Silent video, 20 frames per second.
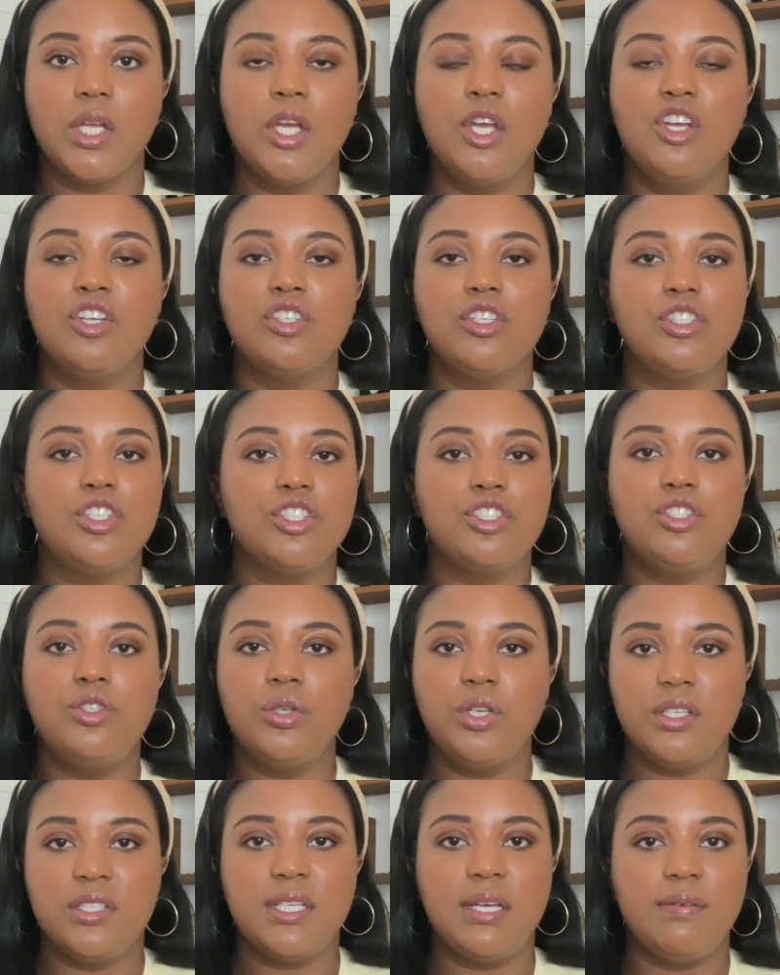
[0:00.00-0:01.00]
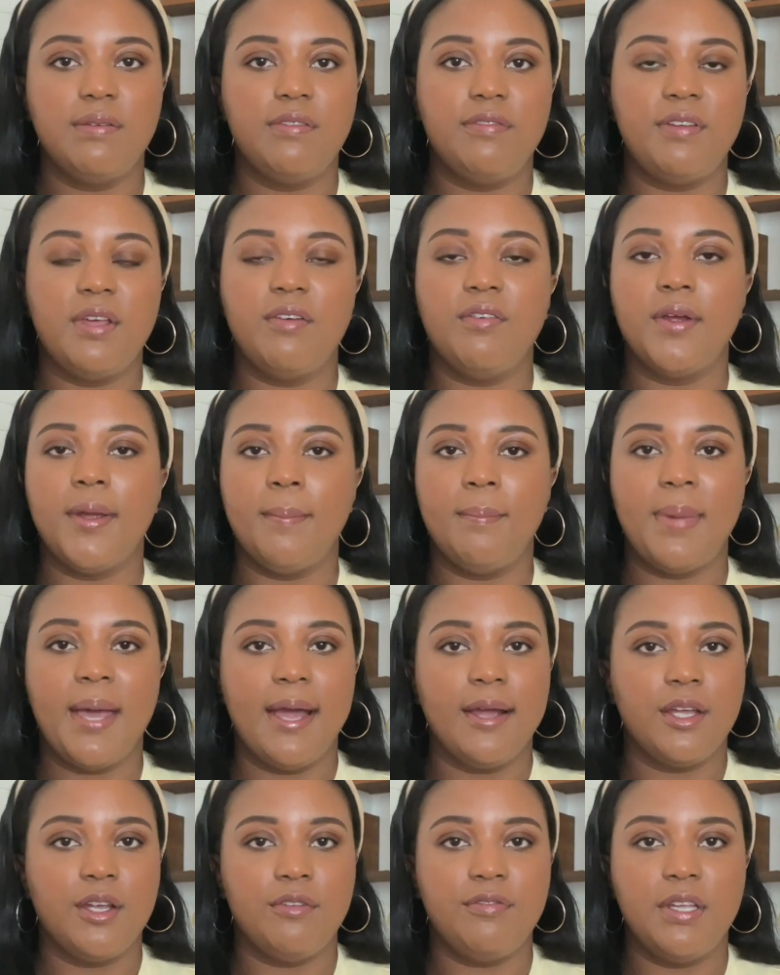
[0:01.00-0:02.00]
So just do yourself a favor and
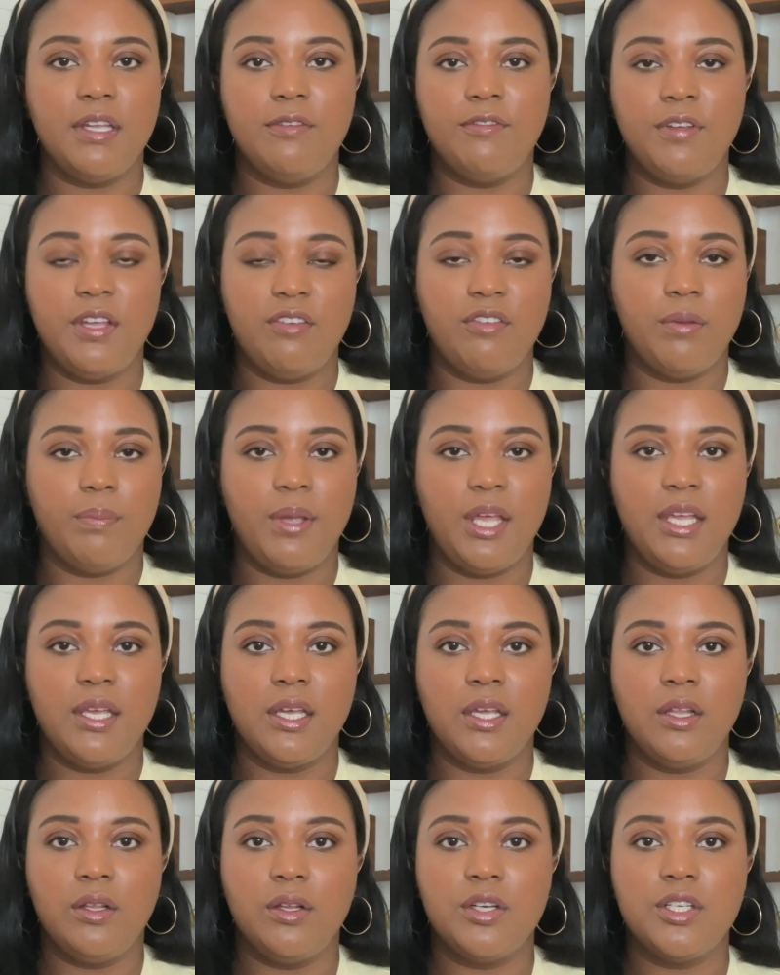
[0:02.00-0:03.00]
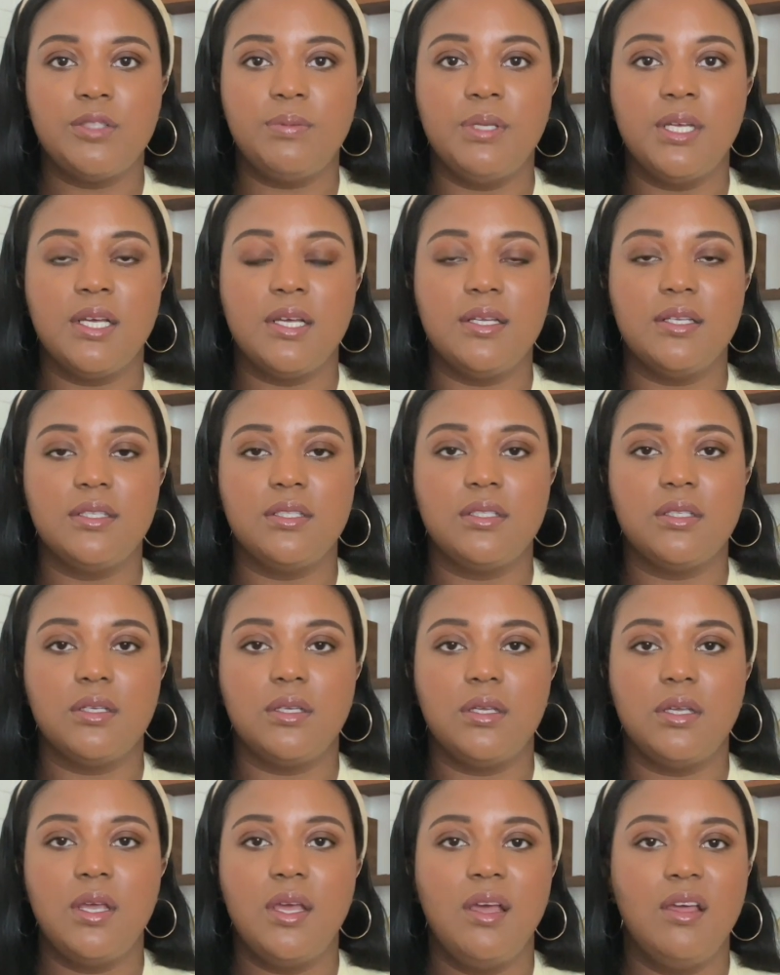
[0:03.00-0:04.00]
pack your favorite painkillers, because
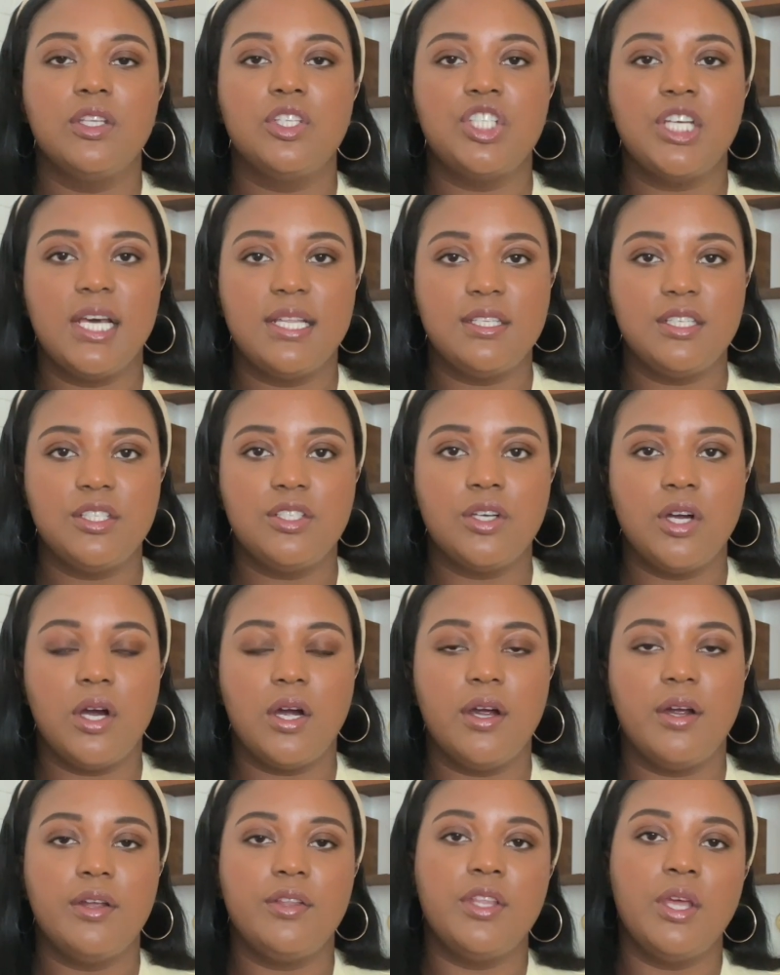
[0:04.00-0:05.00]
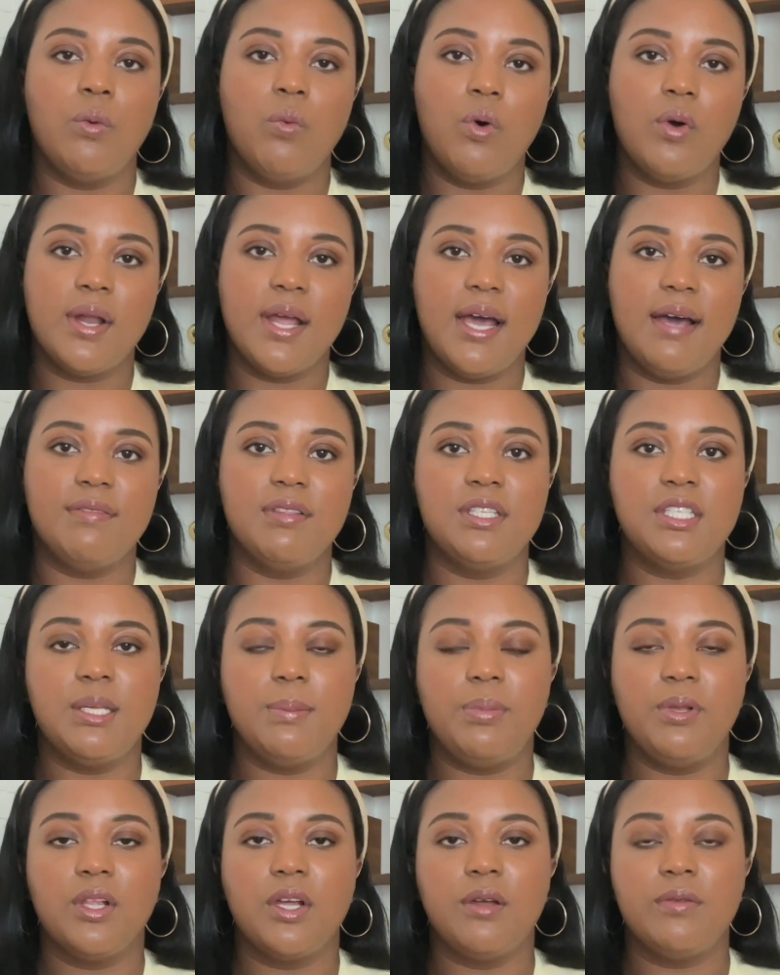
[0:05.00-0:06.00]
chances are they won't have
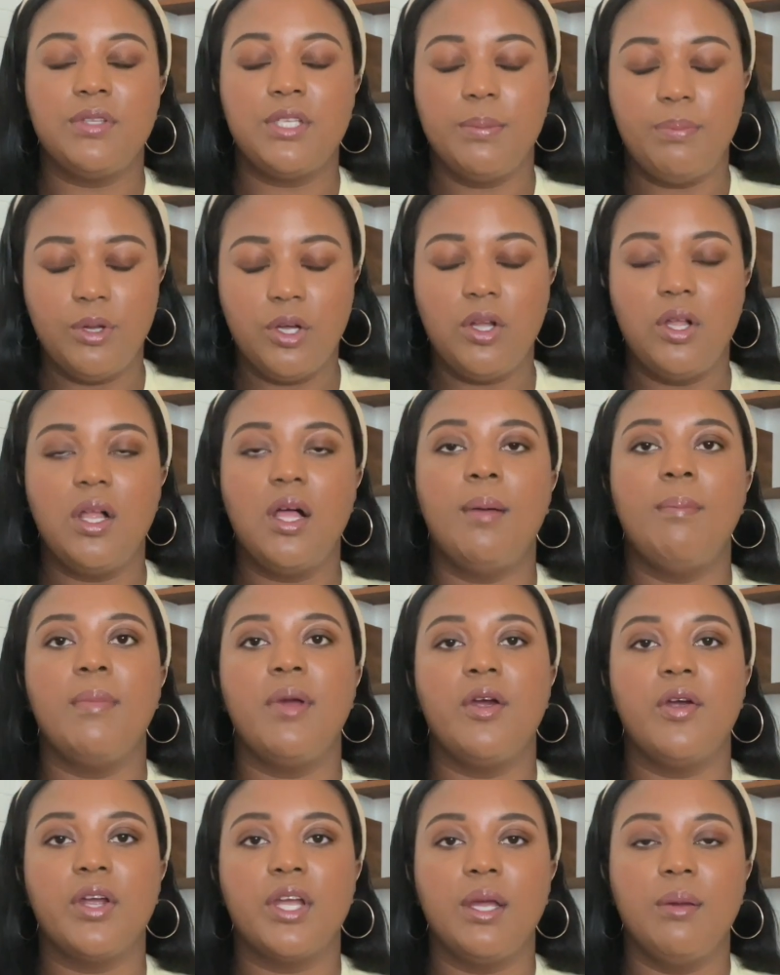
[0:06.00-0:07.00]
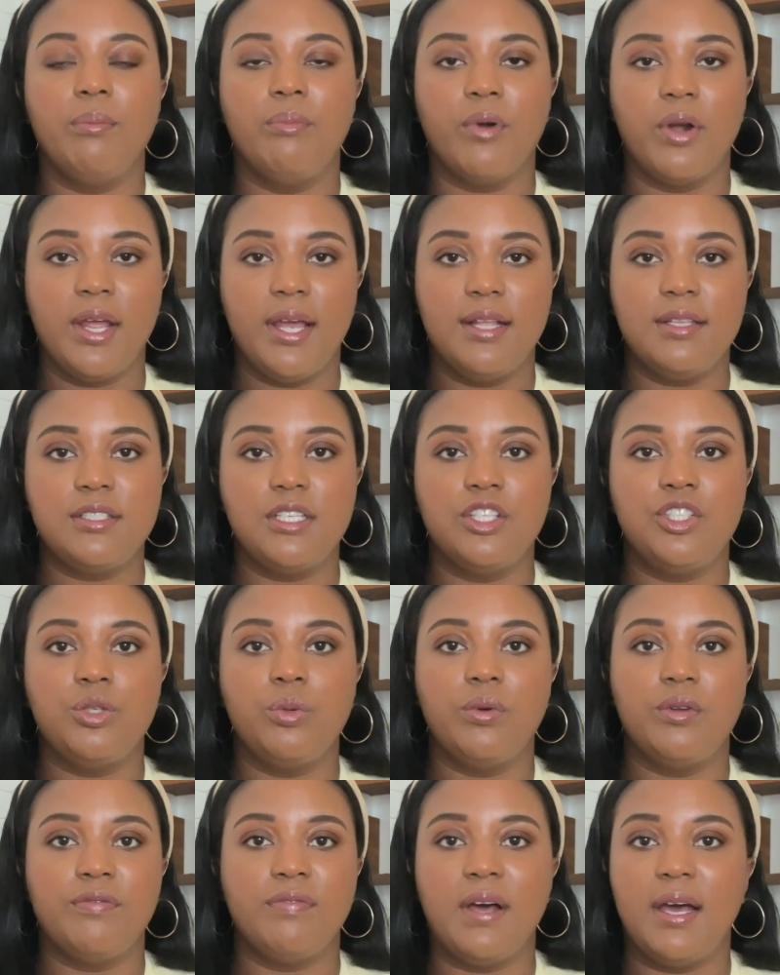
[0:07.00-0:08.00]
the typical American brands that you
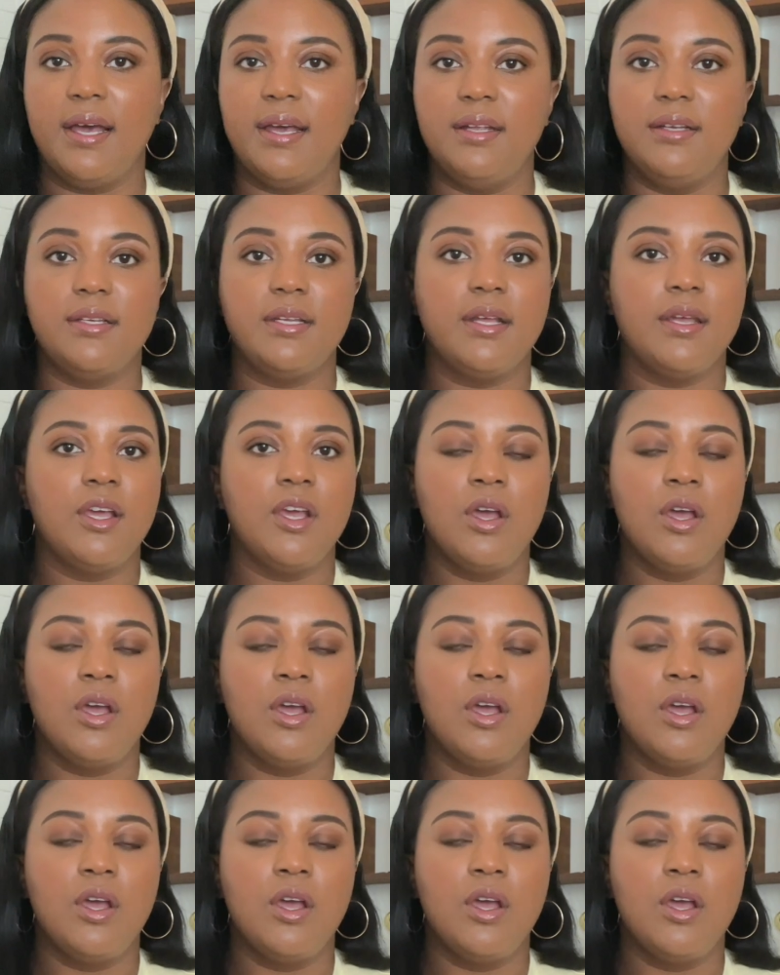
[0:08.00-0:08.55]
would find